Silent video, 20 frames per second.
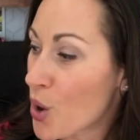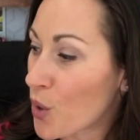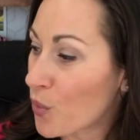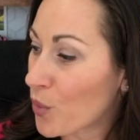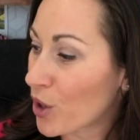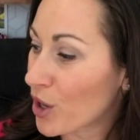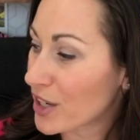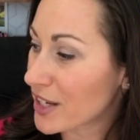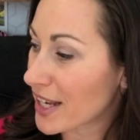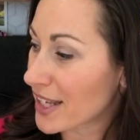
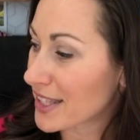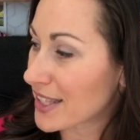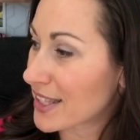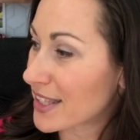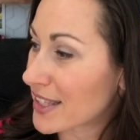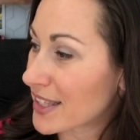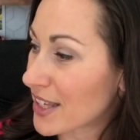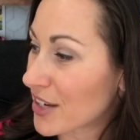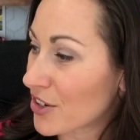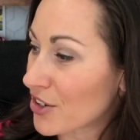weren't
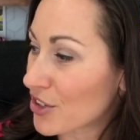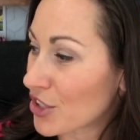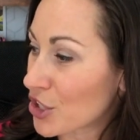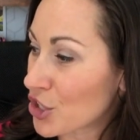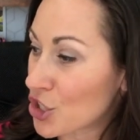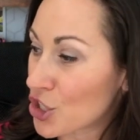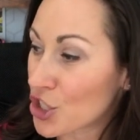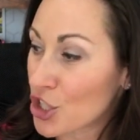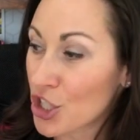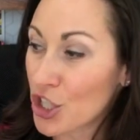necessarily
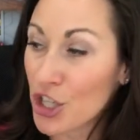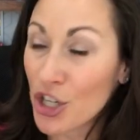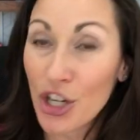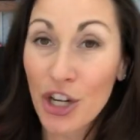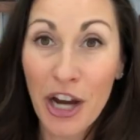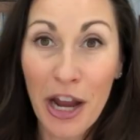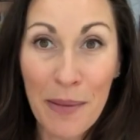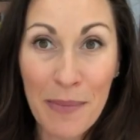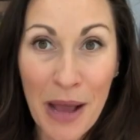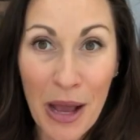
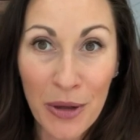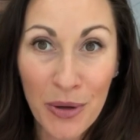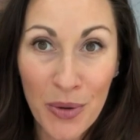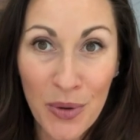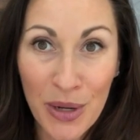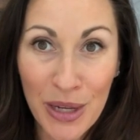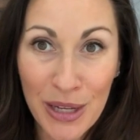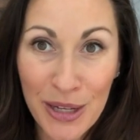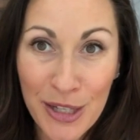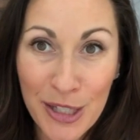sure about
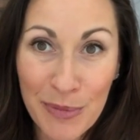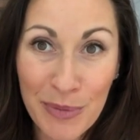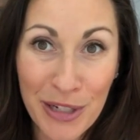oils,